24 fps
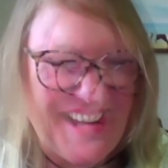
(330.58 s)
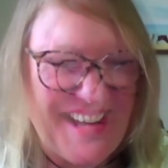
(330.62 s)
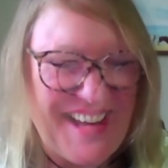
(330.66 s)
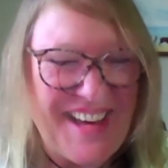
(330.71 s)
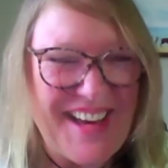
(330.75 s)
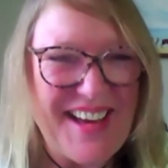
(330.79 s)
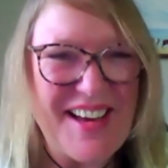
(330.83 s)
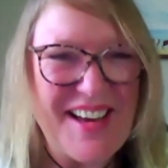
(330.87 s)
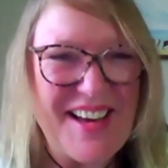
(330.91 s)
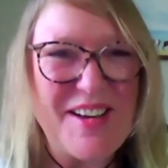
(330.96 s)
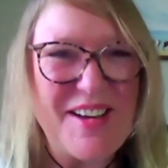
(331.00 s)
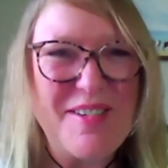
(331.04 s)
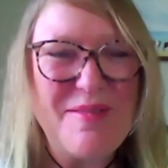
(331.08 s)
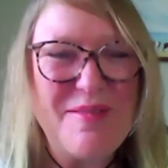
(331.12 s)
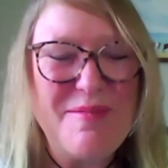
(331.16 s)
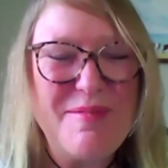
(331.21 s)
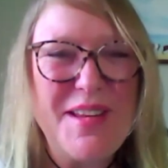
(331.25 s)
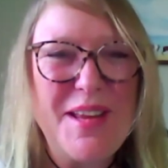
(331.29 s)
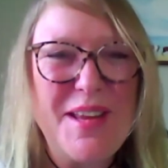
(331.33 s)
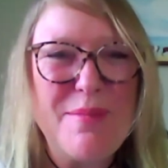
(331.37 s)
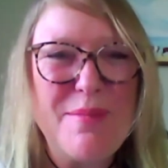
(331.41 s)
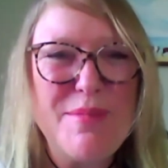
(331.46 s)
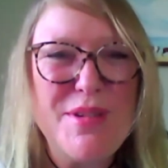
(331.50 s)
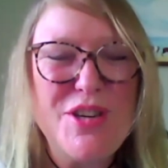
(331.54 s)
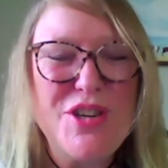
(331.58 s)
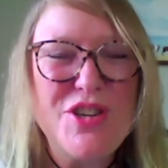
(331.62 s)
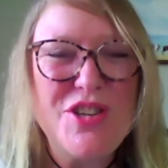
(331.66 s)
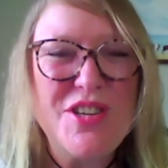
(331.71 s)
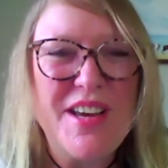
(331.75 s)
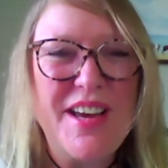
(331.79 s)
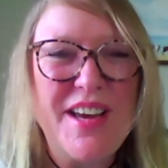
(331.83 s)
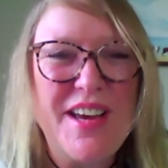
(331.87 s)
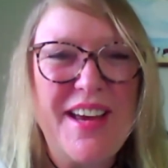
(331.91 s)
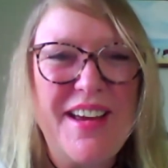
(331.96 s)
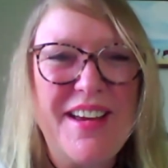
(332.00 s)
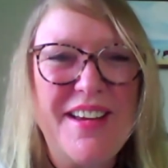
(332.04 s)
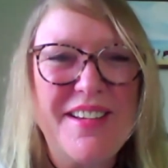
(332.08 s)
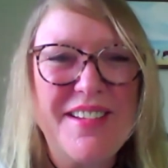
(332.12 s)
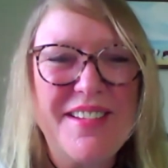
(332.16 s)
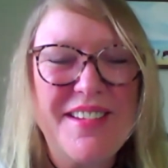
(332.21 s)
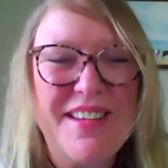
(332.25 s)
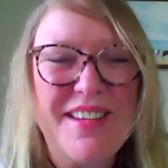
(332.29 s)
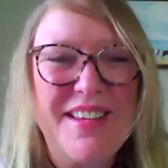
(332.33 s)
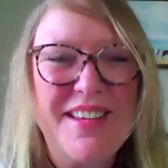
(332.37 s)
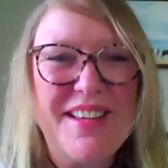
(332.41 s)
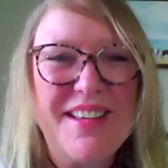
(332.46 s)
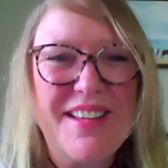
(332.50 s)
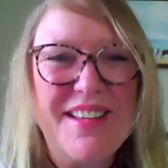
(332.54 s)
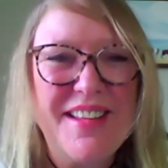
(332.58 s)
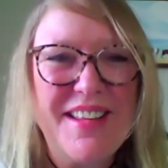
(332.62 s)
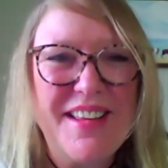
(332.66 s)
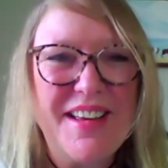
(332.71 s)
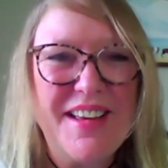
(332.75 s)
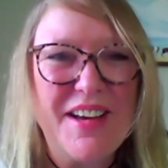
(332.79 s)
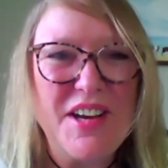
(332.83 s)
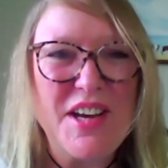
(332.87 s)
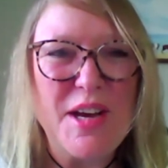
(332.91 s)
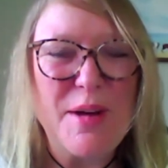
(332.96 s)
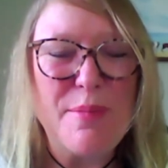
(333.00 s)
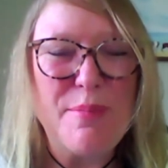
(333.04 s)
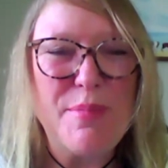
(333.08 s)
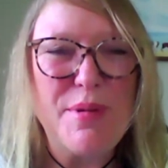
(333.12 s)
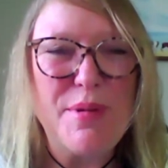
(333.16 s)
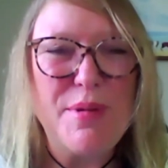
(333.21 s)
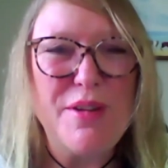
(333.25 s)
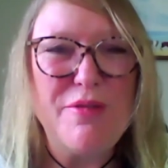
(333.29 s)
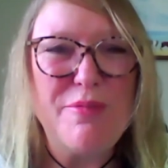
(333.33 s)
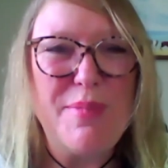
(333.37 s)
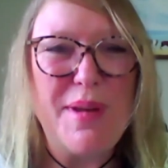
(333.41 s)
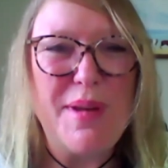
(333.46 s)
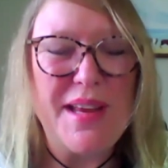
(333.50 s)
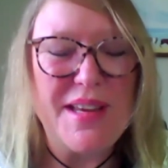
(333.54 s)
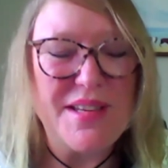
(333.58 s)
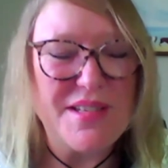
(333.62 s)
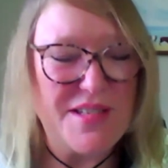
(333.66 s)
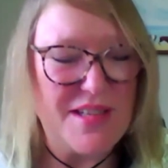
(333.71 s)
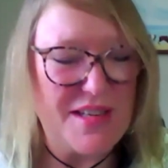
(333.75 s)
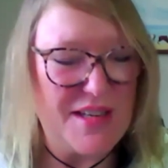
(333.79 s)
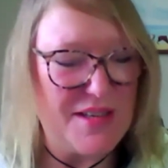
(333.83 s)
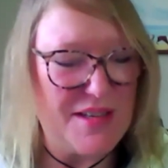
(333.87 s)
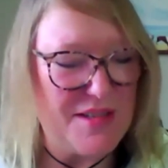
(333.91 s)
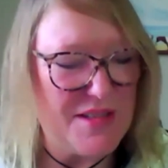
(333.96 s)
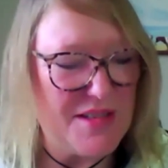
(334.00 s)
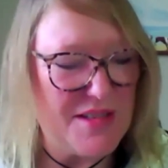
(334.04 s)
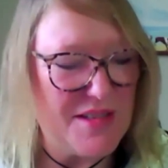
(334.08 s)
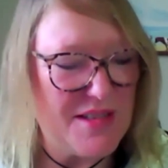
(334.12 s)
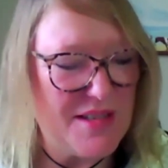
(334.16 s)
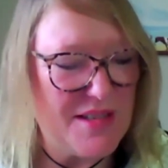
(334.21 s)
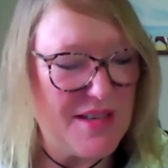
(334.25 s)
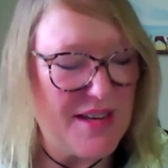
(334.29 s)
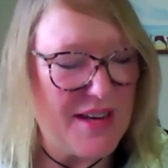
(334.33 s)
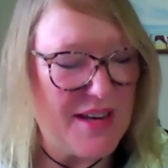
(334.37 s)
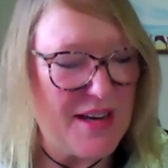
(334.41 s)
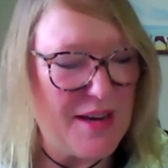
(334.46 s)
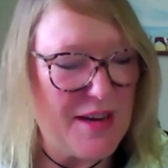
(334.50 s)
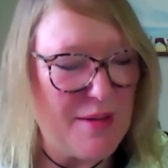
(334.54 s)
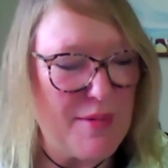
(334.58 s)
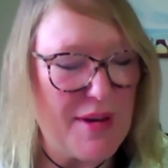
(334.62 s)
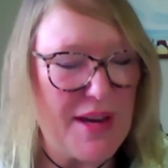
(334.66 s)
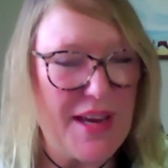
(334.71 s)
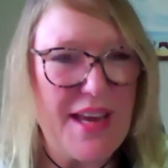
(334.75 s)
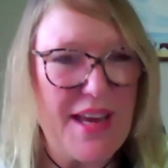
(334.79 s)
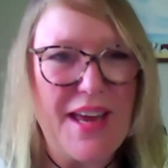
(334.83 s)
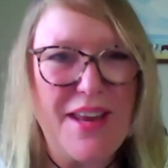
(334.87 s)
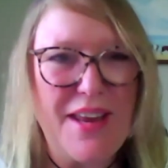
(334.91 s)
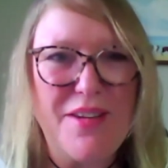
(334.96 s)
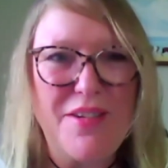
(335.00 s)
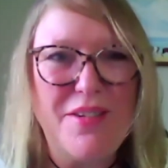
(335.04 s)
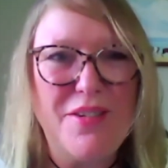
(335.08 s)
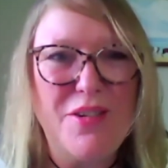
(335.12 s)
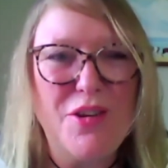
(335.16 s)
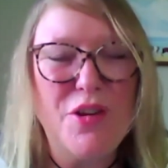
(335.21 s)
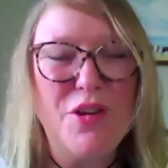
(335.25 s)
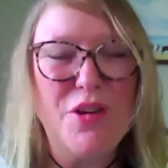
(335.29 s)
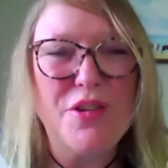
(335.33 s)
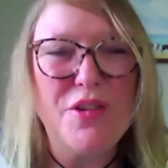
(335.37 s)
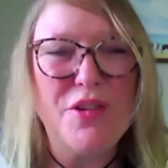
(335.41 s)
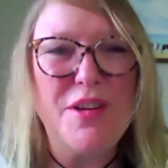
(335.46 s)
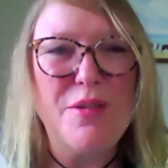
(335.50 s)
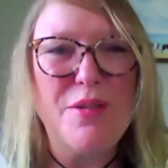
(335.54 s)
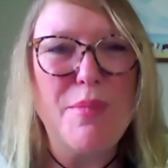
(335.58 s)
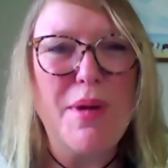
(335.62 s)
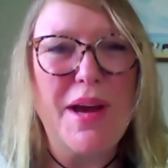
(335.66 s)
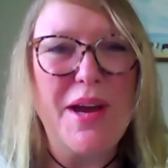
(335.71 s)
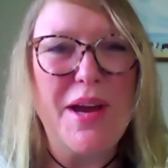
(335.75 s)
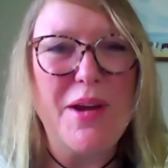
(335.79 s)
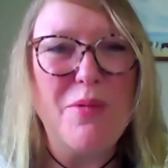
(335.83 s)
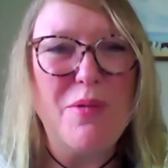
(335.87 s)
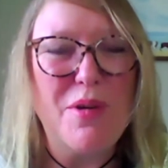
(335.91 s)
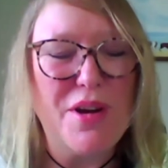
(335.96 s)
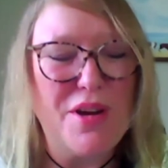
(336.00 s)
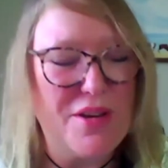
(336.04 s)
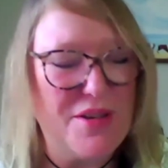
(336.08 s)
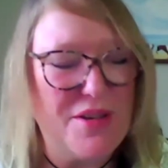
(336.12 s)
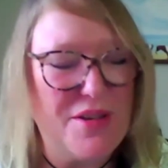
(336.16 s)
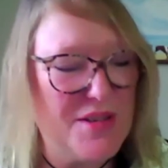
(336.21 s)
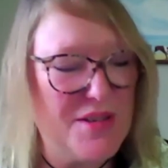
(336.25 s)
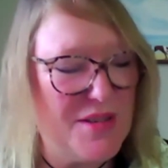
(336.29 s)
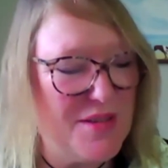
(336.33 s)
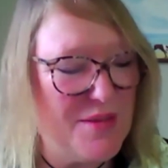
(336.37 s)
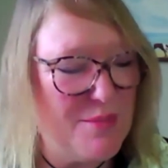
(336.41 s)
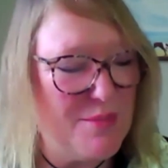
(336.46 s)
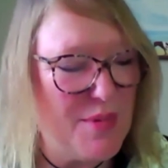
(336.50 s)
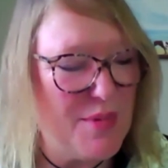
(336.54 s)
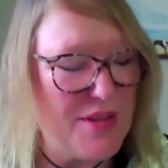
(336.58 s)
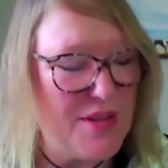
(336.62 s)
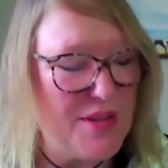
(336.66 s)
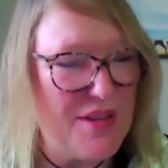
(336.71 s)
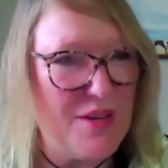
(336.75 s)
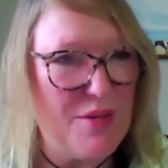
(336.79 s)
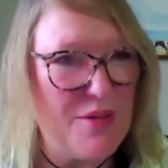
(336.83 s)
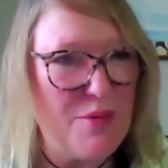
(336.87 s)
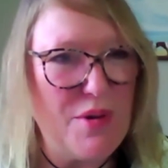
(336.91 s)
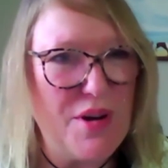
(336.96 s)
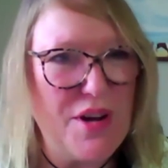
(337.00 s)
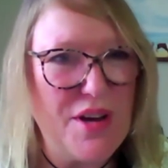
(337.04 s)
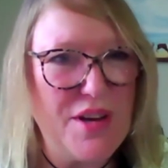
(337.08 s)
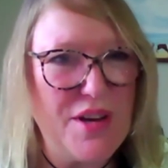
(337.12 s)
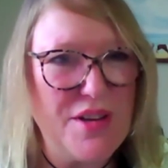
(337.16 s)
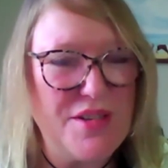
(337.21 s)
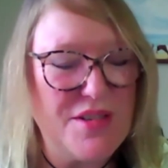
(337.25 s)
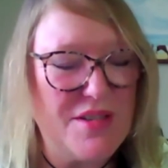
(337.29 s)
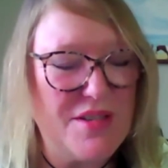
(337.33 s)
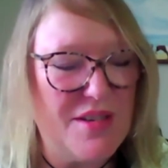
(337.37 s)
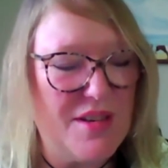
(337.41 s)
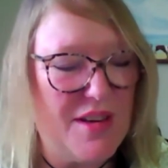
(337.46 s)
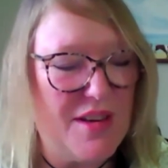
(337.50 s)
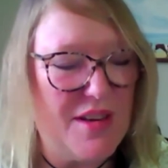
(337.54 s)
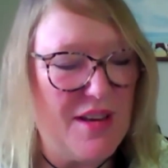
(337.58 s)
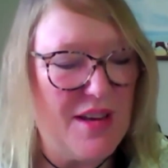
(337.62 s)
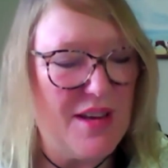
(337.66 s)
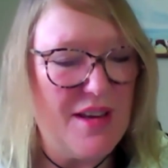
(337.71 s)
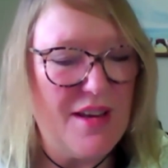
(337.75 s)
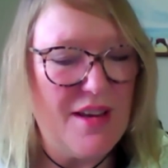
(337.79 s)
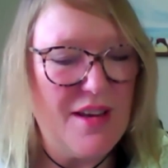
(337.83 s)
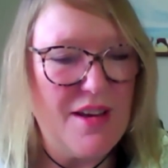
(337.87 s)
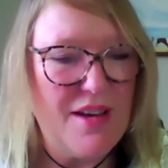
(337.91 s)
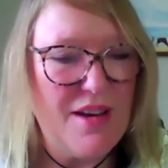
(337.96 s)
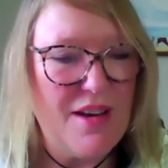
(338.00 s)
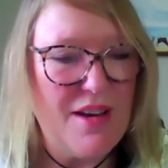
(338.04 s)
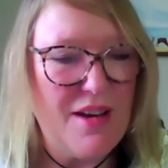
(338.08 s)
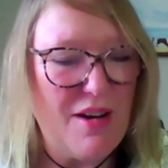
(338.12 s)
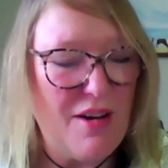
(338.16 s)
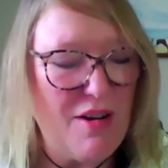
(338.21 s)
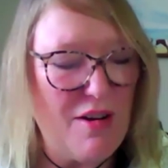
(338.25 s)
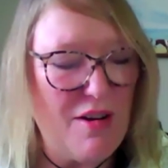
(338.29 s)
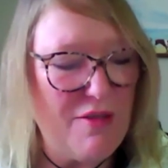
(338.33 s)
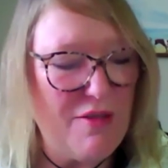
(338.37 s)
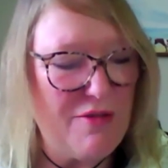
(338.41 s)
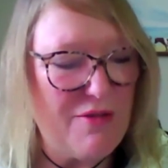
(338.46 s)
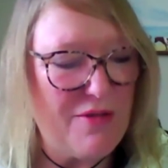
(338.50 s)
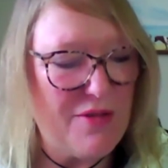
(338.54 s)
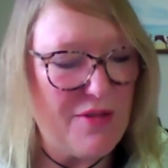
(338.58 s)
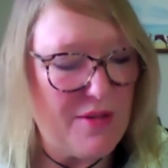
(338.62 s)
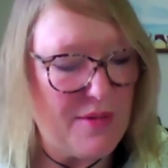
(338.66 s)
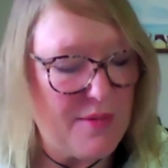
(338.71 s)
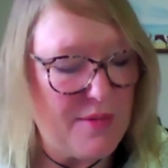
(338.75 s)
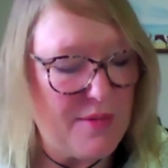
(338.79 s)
Let me share a couple of blessings, again, not in my words, but in words of,